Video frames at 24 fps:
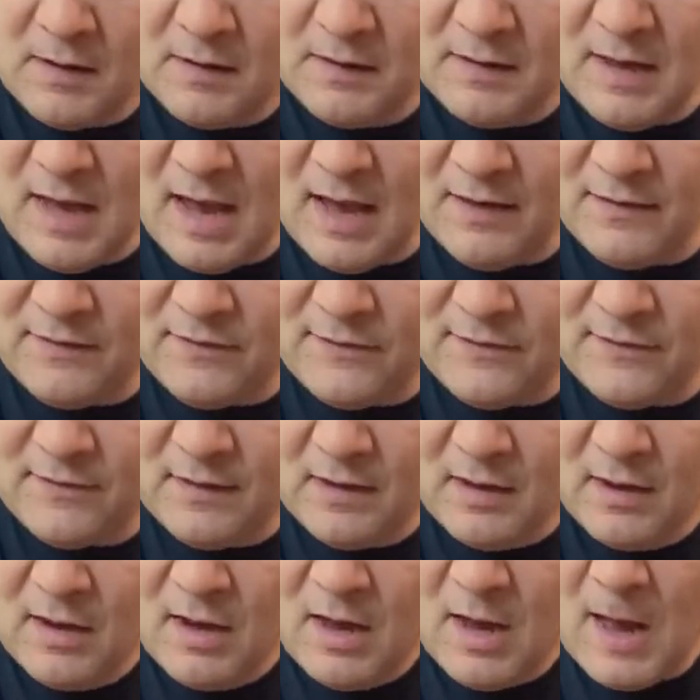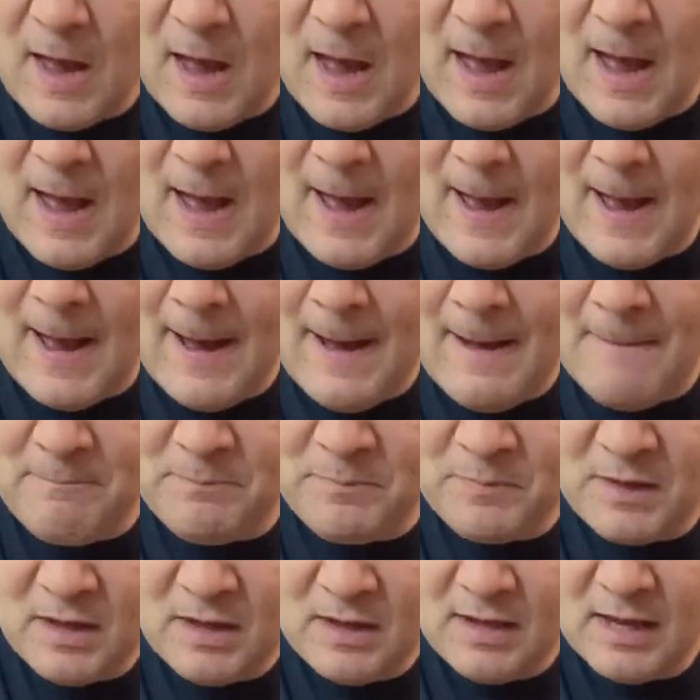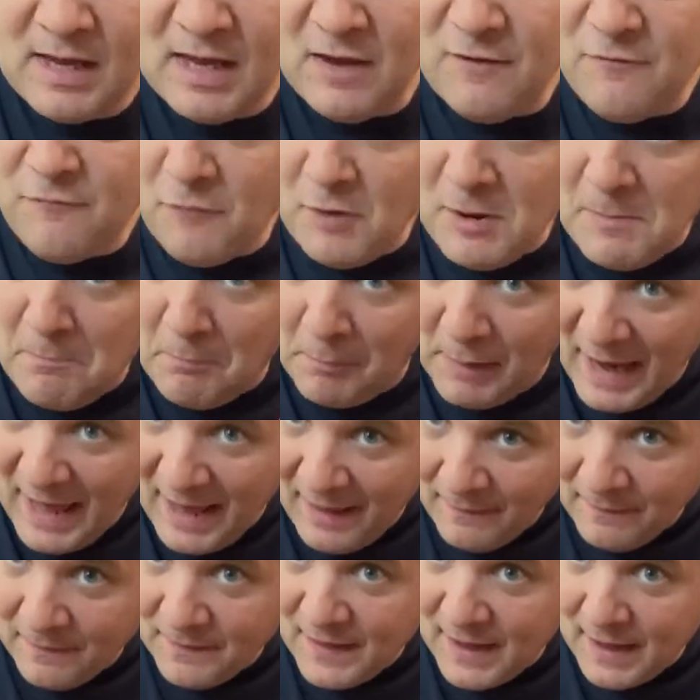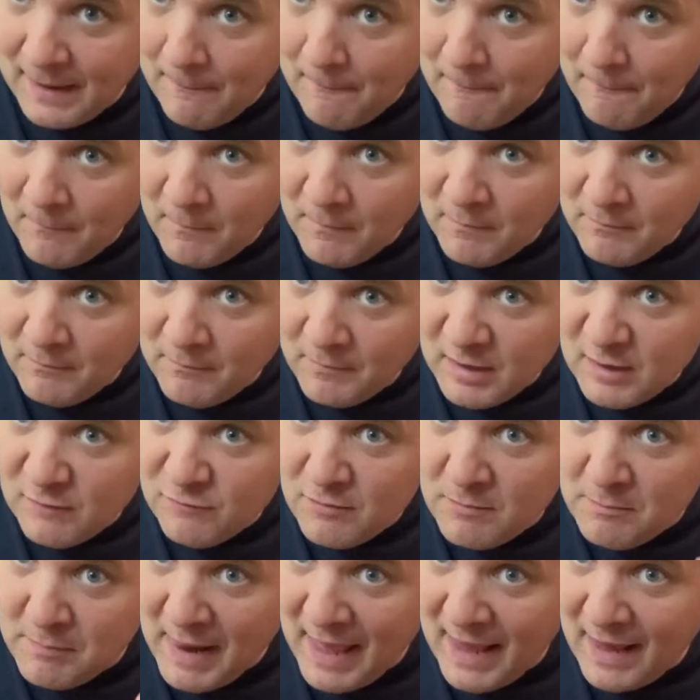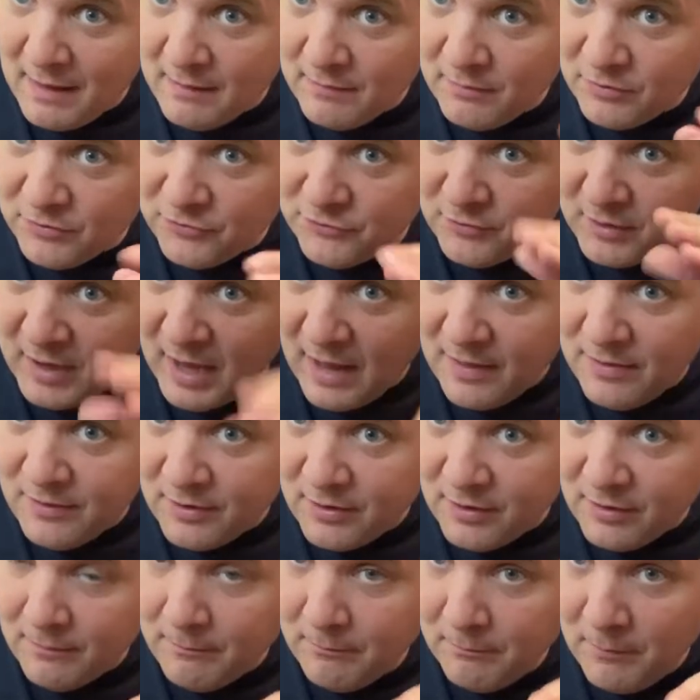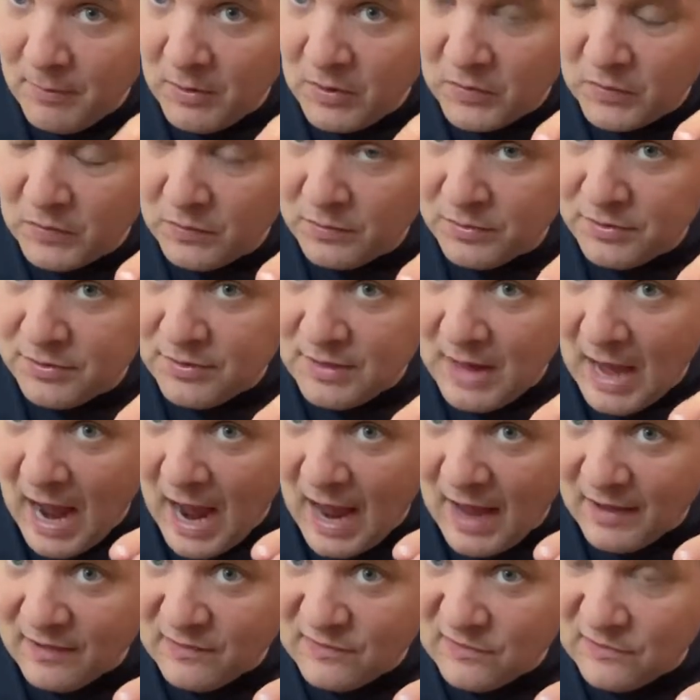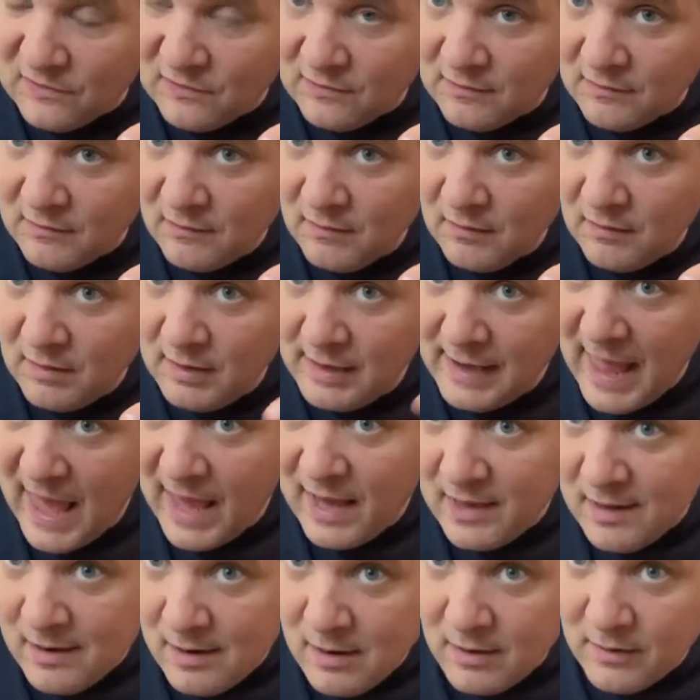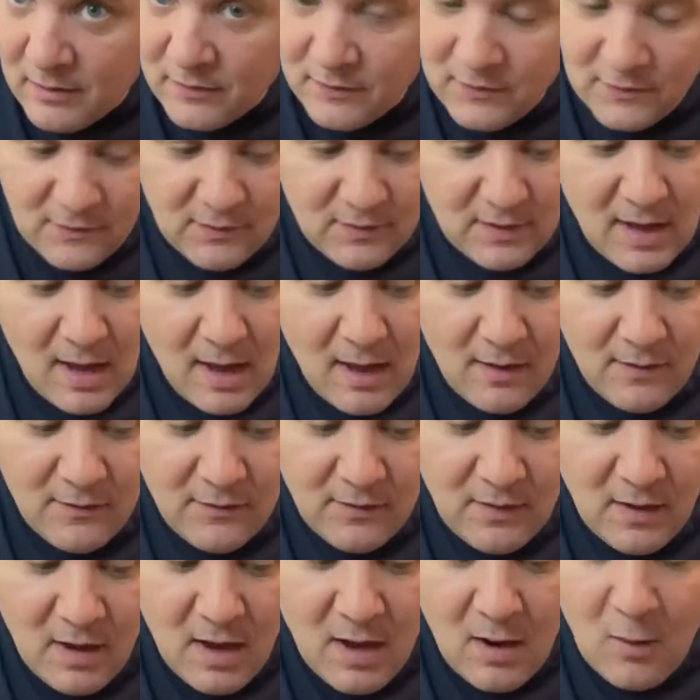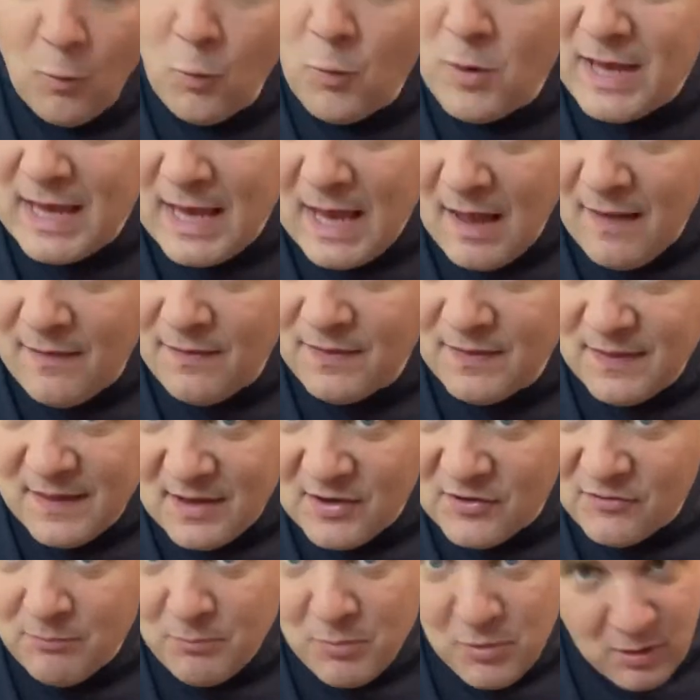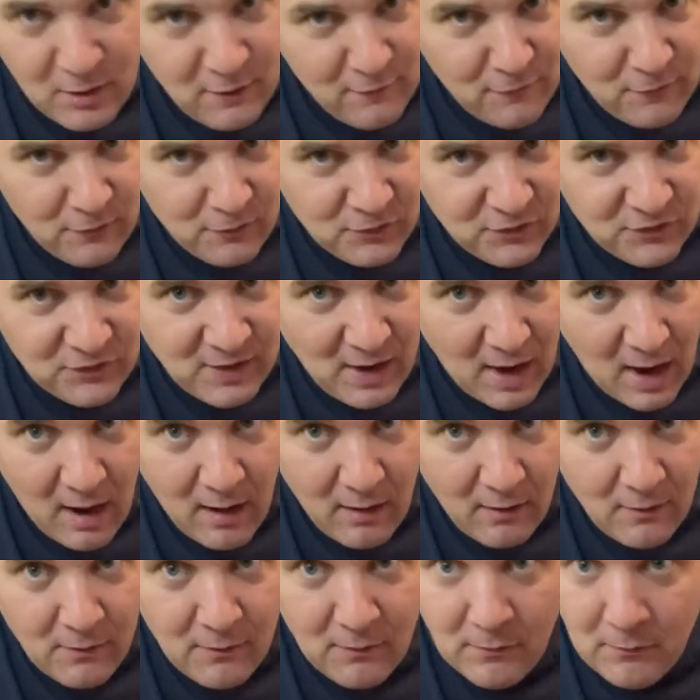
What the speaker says: Yes, if we blend them, if we play together both as layers, yes, we get this beautiful sound.